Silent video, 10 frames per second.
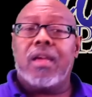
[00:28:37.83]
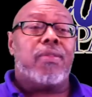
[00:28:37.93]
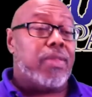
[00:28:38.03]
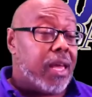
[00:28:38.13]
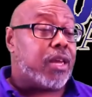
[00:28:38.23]

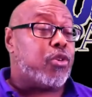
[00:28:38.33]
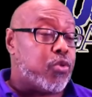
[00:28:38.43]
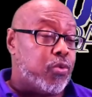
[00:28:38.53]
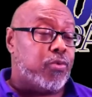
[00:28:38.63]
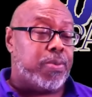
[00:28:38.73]
Naked
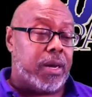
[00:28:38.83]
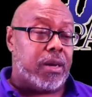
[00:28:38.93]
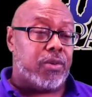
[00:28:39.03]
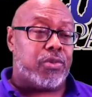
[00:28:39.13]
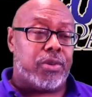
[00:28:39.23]
Truth page.
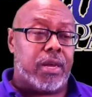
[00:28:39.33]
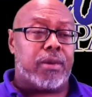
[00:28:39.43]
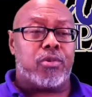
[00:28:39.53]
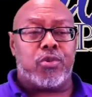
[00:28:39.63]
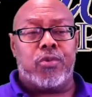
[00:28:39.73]

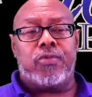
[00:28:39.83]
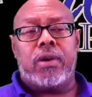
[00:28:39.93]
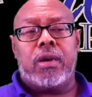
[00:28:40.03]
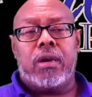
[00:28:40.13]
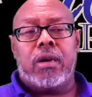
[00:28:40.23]
Naked Truth.
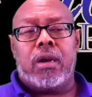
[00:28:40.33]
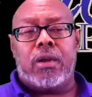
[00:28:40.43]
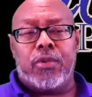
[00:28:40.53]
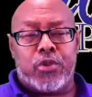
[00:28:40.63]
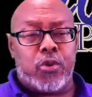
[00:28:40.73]

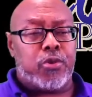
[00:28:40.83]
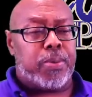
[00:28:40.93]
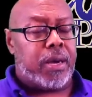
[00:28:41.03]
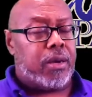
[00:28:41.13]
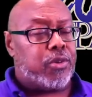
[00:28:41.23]
The church
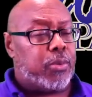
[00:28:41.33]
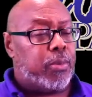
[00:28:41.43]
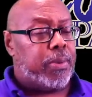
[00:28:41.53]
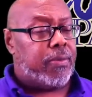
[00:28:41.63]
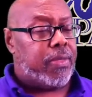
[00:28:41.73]
page. It
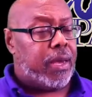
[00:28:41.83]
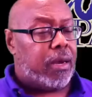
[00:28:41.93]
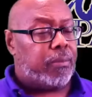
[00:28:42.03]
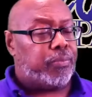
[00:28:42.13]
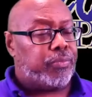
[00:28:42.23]
will be
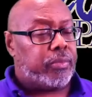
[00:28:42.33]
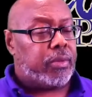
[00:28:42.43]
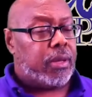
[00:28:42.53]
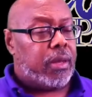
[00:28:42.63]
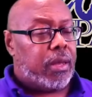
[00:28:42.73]
there
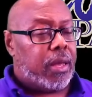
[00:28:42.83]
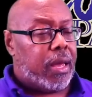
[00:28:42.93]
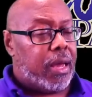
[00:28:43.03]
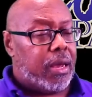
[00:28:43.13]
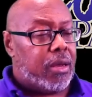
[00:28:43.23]

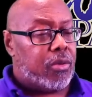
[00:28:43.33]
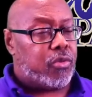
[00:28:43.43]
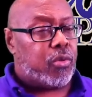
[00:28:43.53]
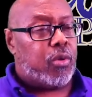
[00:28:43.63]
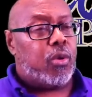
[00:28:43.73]

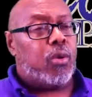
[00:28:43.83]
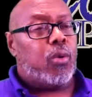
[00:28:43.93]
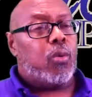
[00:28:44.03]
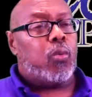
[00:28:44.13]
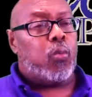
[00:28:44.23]
as
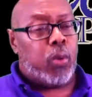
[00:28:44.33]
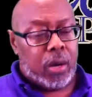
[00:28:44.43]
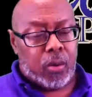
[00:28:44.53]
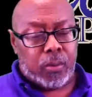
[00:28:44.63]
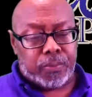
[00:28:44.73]

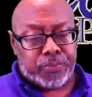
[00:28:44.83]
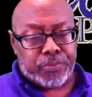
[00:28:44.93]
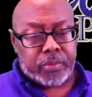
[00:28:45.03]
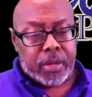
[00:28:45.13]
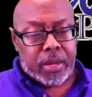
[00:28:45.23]
well.
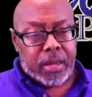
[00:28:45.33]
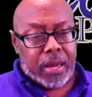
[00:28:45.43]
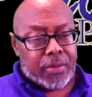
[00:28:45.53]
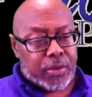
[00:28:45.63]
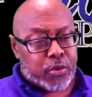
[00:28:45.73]

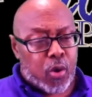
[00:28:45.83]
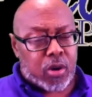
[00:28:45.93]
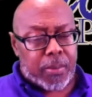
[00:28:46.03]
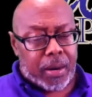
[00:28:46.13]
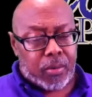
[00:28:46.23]
As I talk
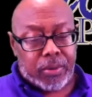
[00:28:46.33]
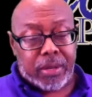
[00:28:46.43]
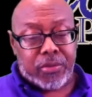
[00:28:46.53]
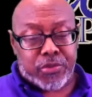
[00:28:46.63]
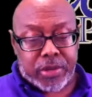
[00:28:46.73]
about,
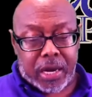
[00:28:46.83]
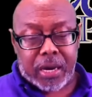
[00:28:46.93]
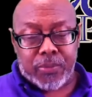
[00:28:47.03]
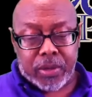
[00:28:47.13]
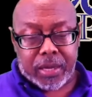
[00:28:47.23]
it's
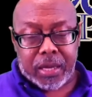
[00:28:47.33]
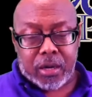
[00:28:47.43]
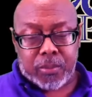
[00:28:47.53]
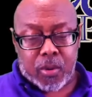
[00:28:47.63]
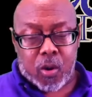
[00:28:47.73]
time to get
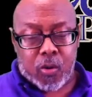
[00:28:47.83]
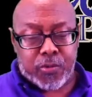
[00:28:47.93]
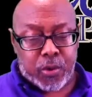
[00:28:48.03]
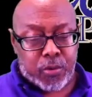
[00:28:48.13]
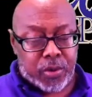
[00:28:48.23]
up
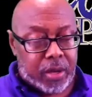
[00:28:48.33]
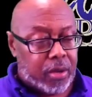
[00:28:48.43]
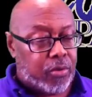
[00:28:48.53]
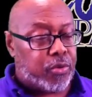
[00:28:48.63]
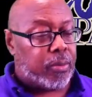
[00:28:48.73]
off your
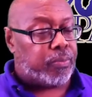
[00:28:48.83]
knees.